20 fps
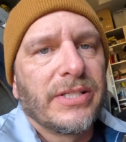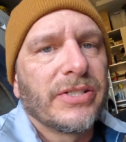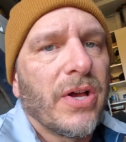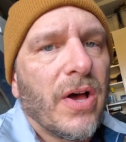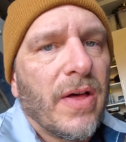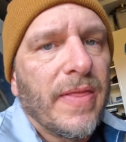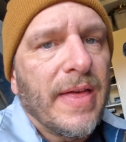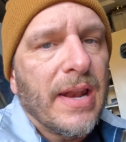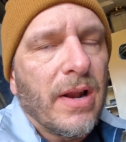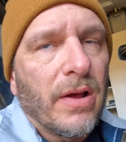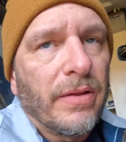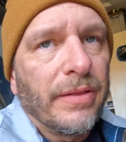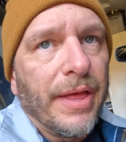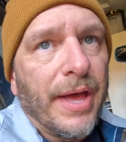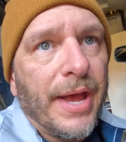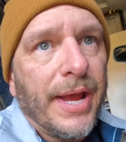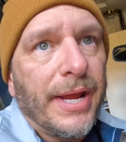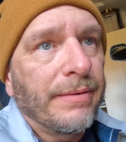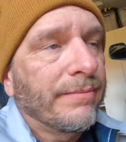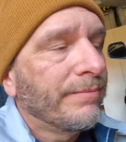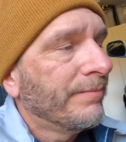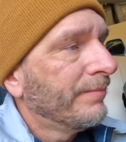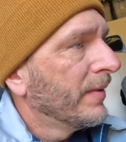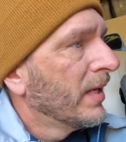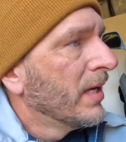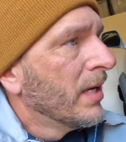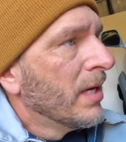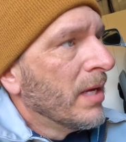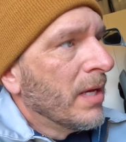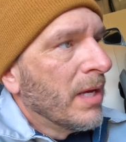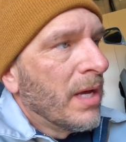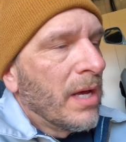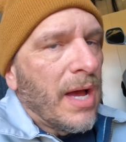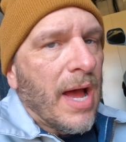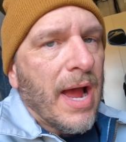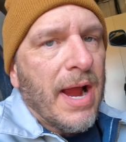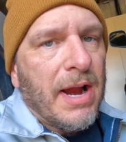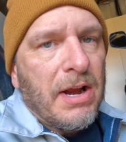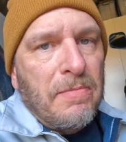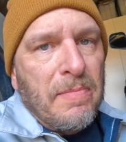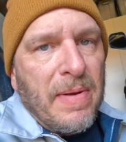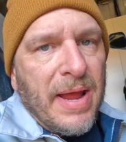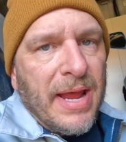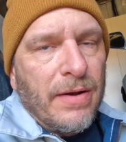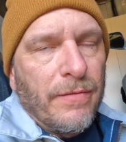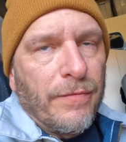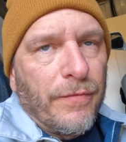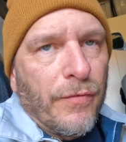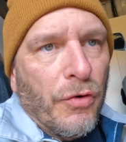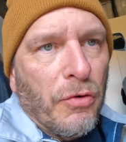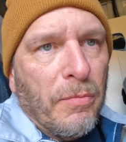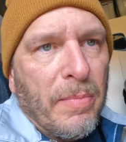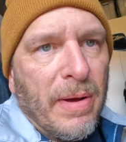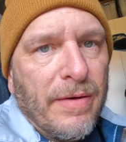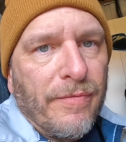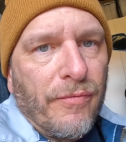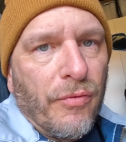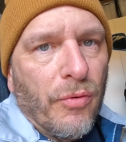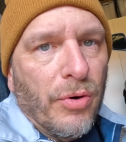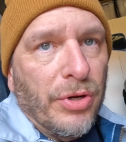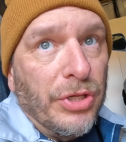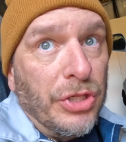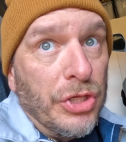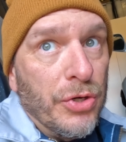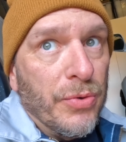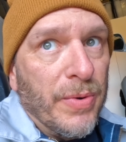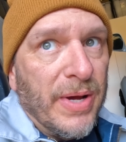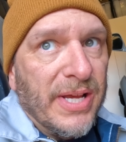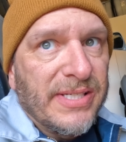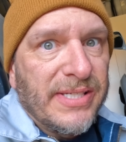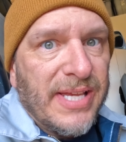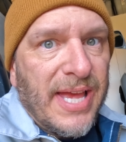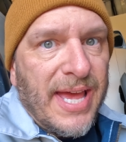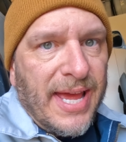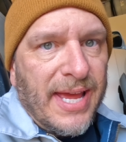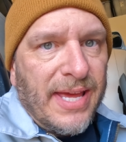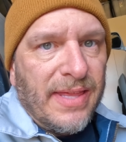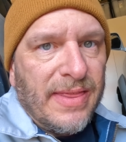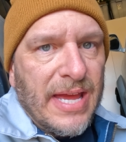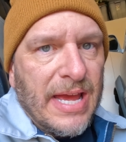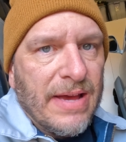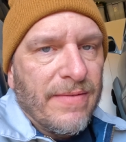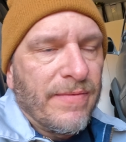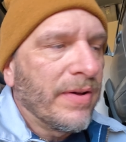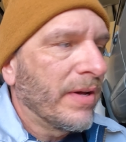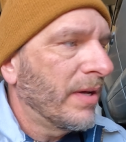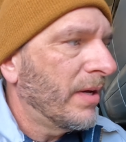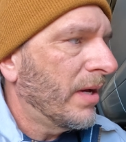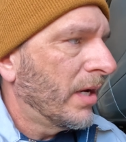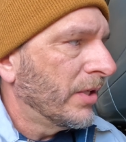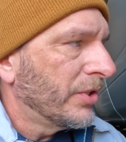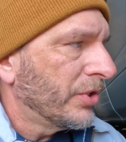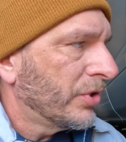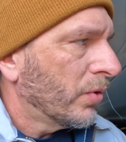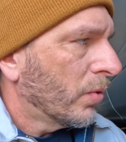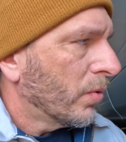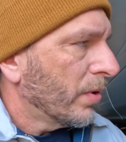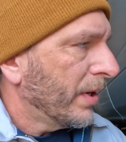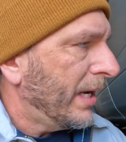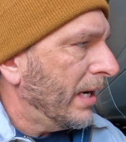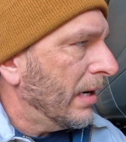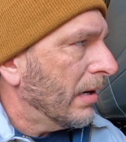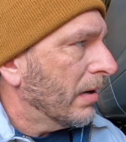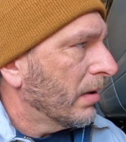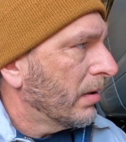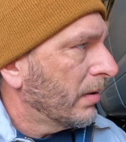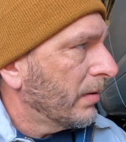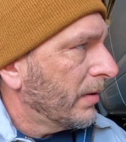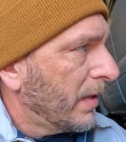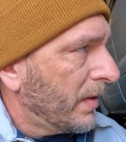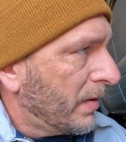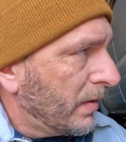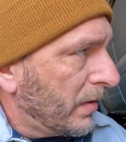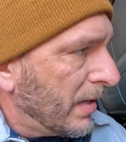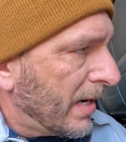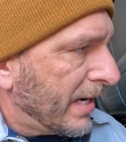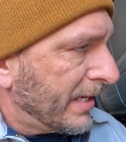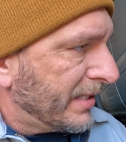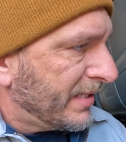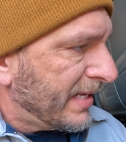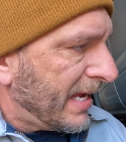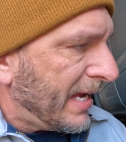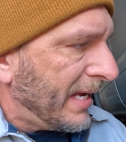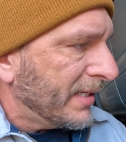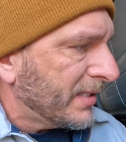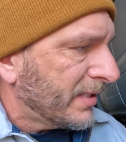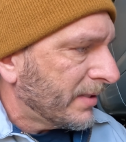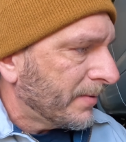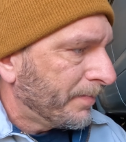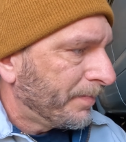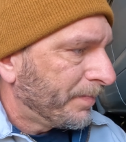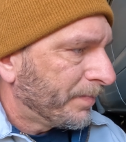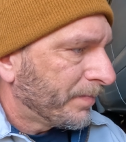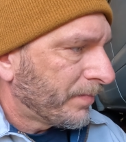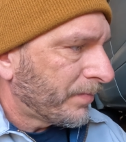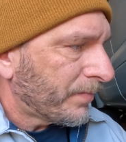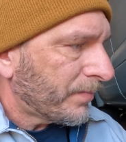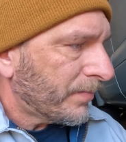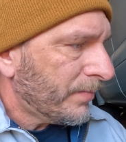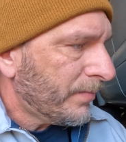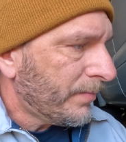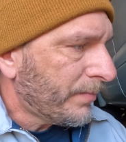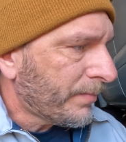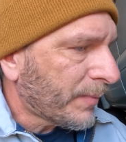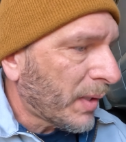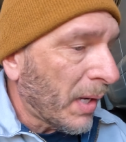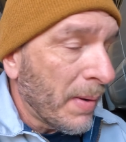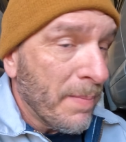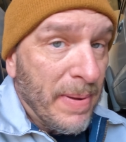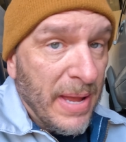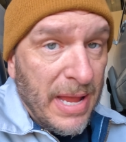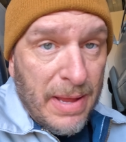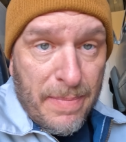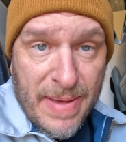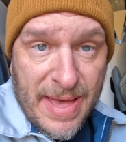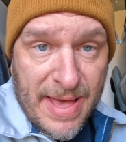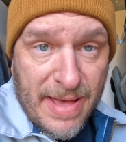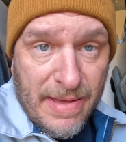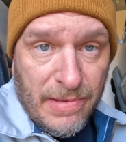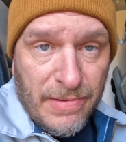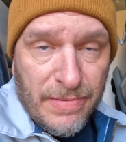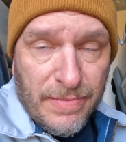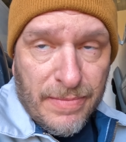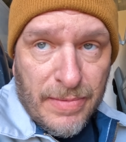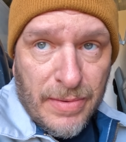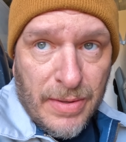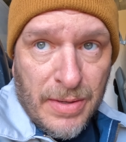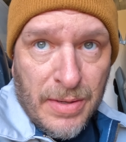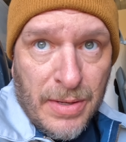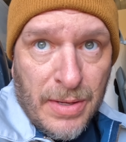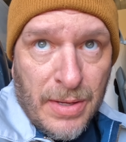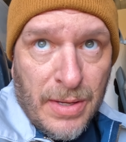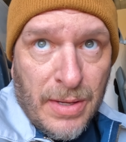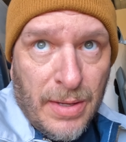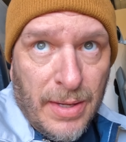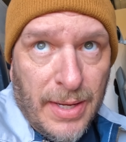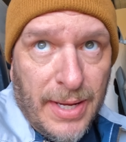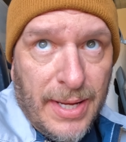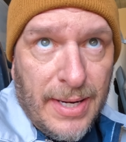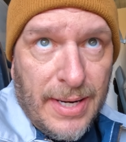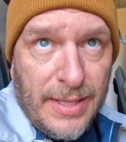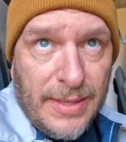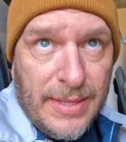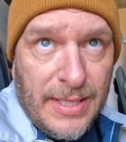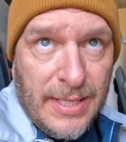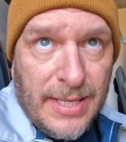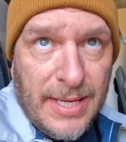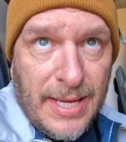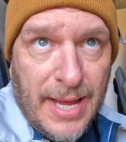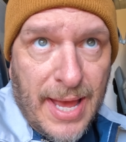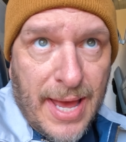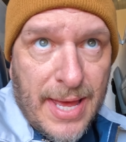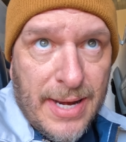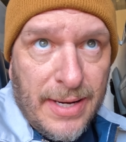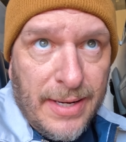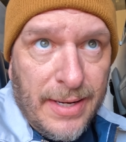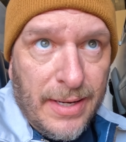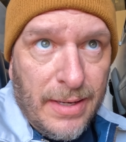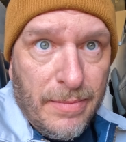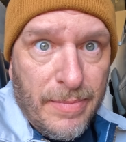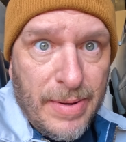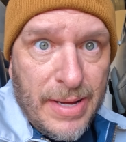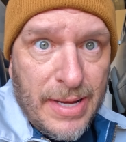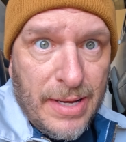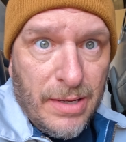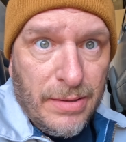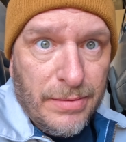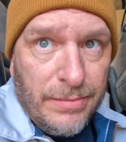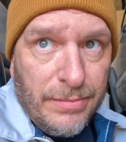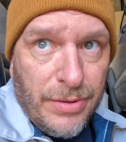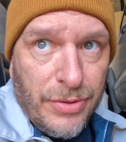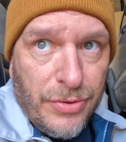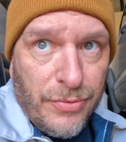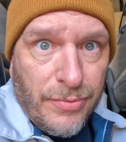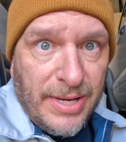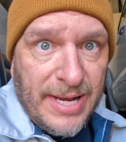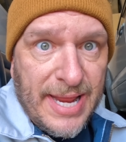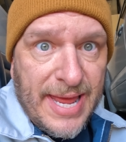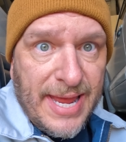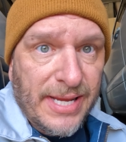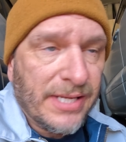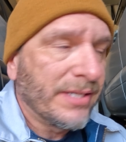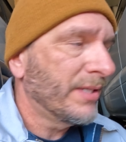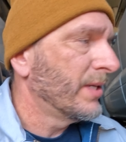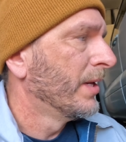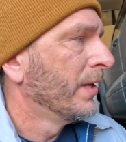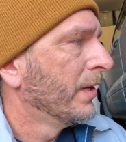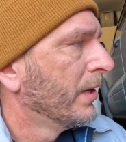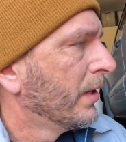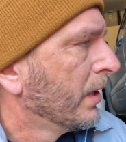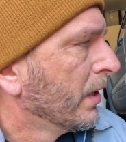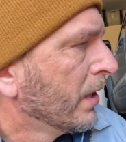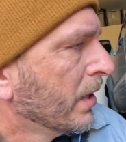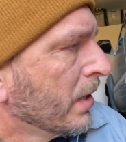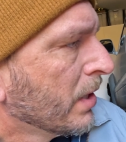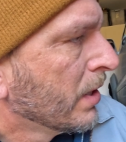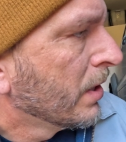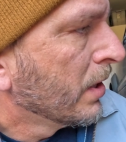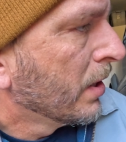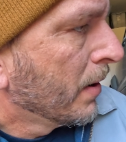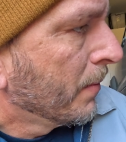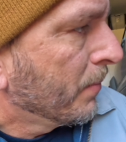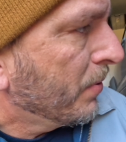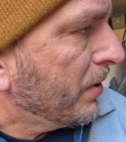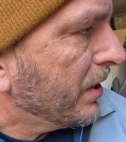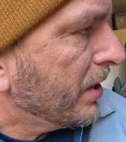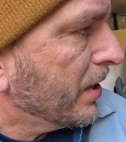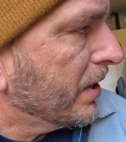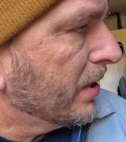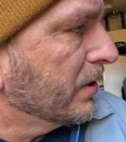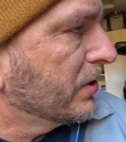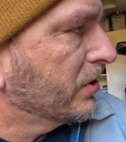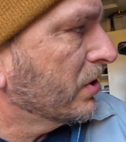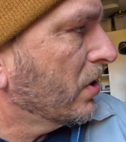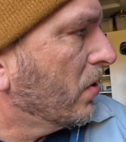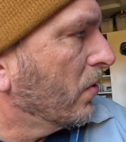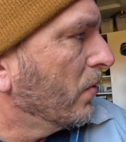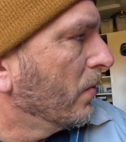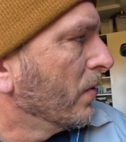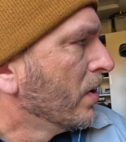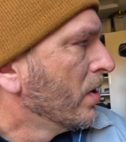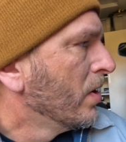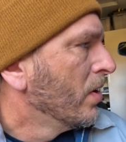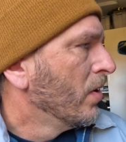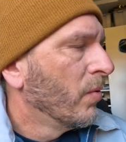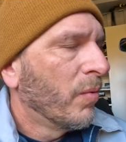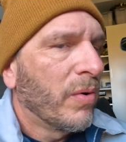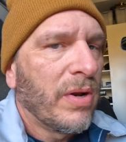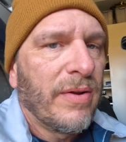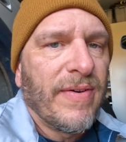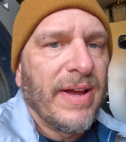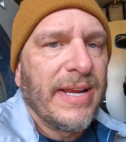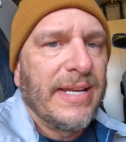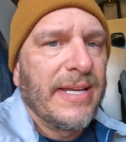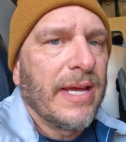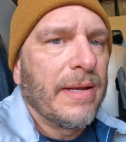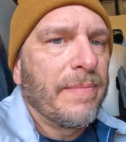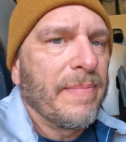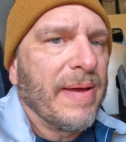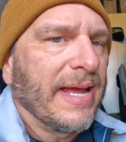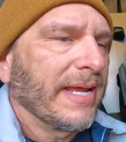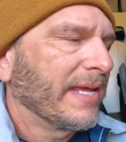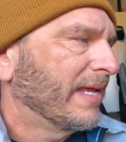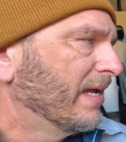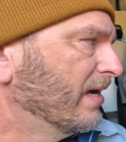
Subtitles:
saw that online. Ironman 4x4 USA, they have a store here in the United States, PayPal, and I think I got it in about 3 days. Pretty good. So what have I done back